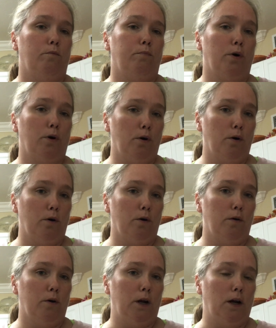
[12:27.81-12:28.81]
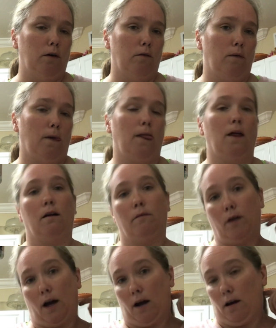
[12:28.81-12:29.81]
per,
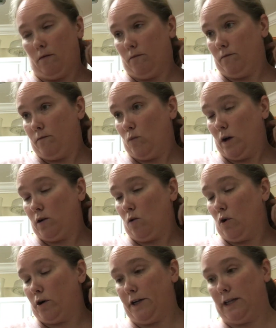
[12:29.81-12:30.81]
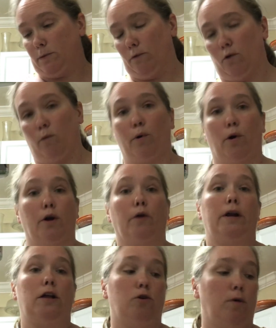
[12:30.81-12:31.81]
1/4 teaspoonful per
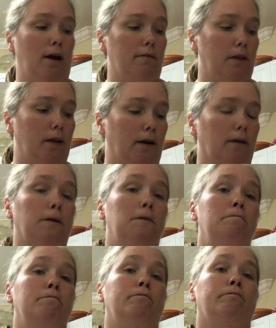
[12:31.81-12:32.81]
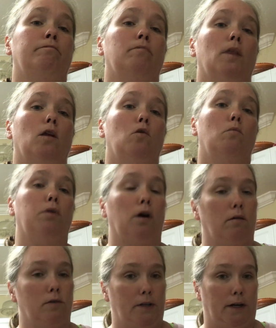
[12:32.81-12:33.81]
ingredient you have in there
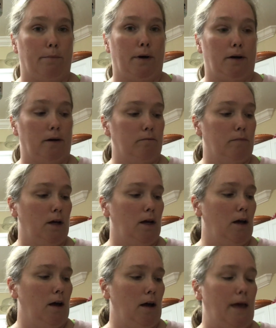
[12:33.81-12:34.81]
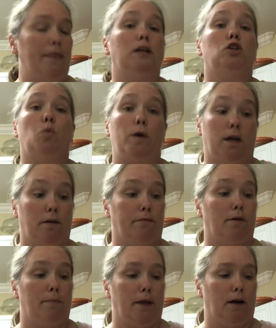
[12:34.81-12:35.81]
per stick of butter, and then tweak it
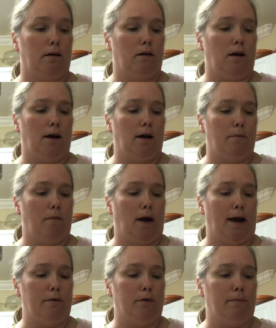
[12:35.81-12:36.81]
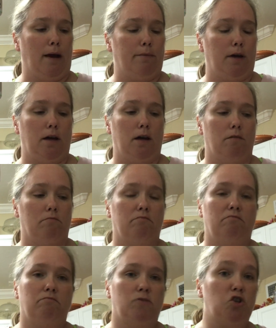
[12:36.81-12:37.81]
from there. I would maybe
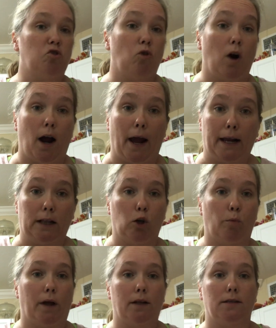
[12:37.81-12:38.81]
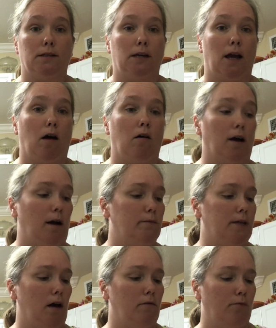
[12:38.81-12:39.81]
try it a little bit and see how it
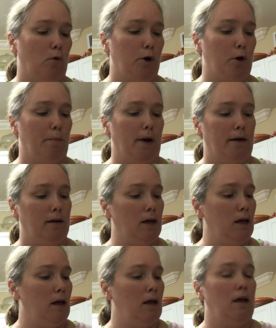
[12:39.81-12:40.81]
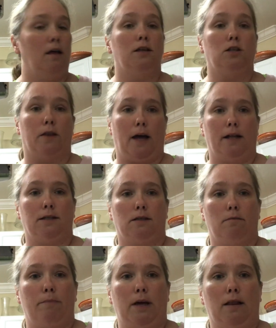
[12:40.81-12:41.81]
comes out for you. But so
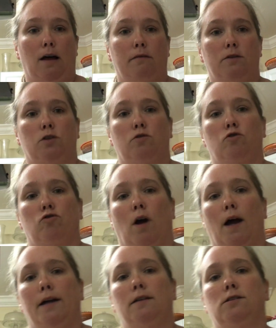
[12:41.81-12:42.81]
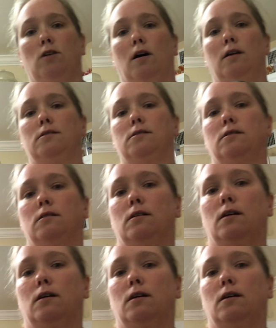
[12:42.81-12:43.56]
that's Bloves dry sauce